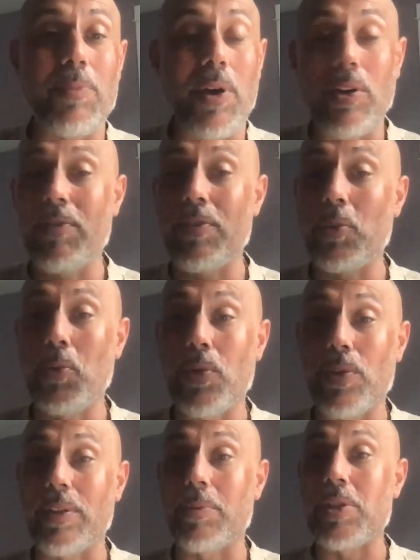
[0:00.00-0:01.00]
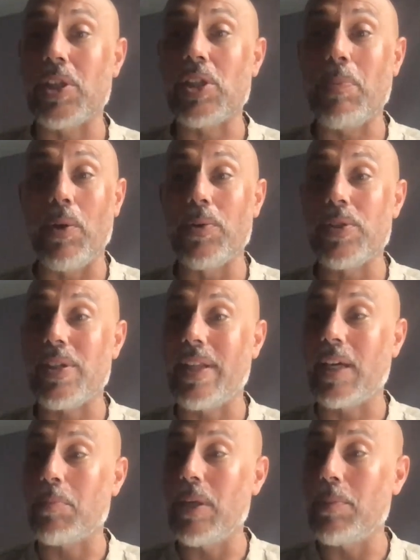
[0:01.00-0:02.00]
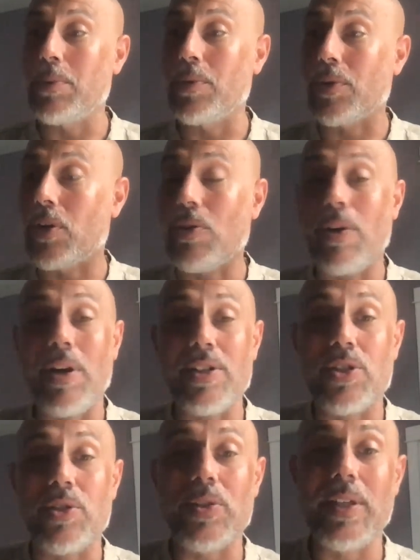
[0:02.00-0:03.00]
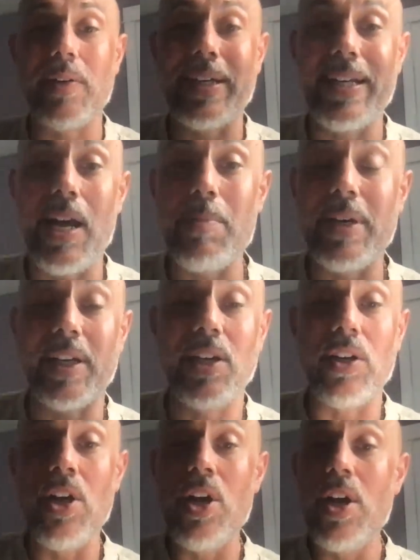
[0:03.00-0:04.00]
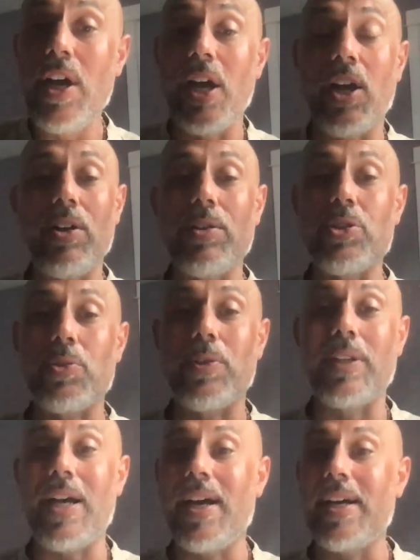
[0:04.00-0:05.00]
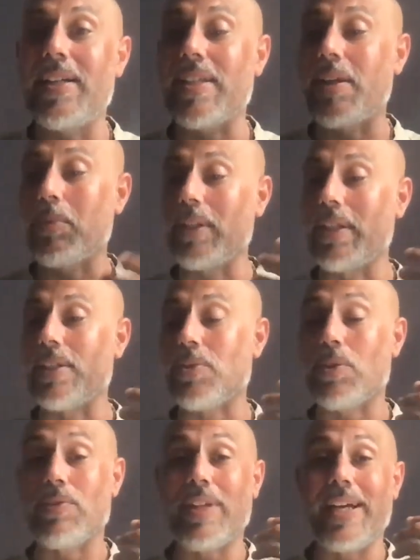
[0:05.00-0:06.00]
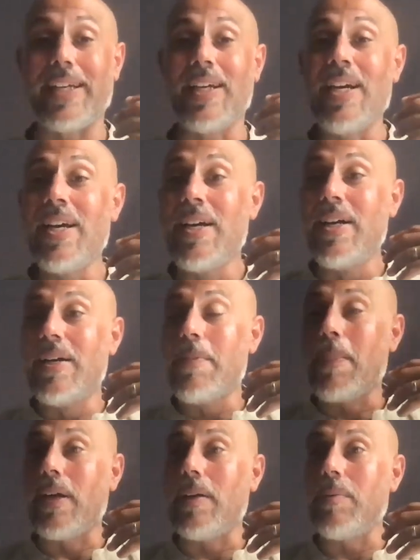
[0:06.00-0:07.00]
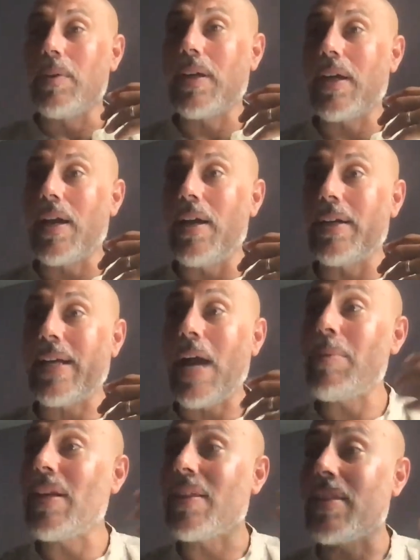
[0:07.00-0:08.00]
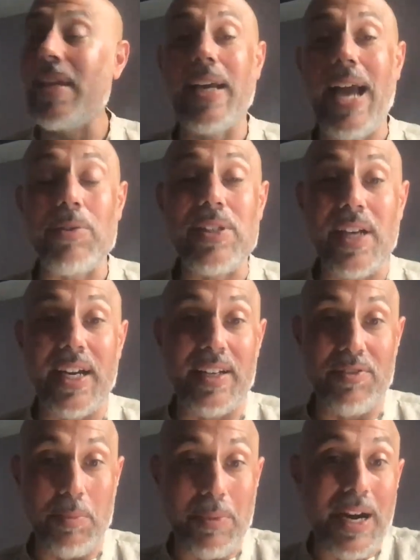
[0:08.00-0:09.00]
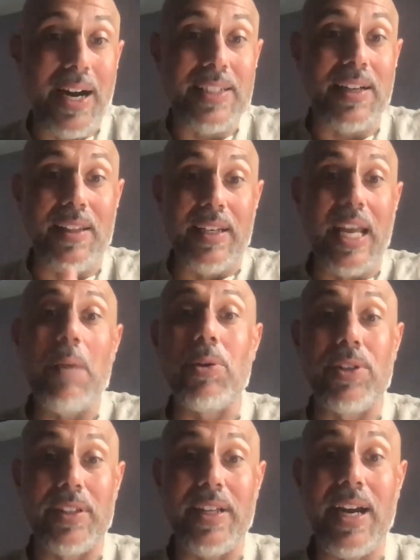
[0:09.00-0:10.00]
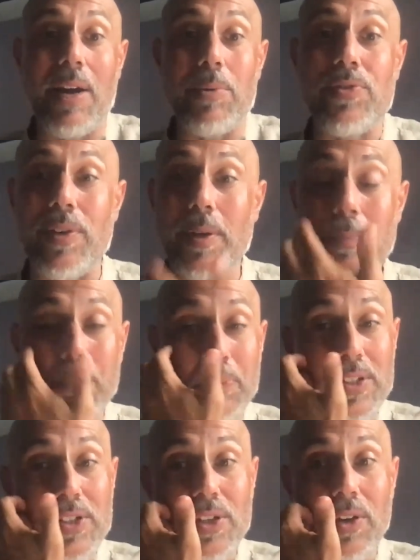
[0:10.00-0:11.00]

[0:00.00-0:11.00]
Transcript: all over the world and was exposed to like people across socioeconomic and cultural lines. And that really sort of like got me to think outside of the box, out of the neighborhood that I was from. So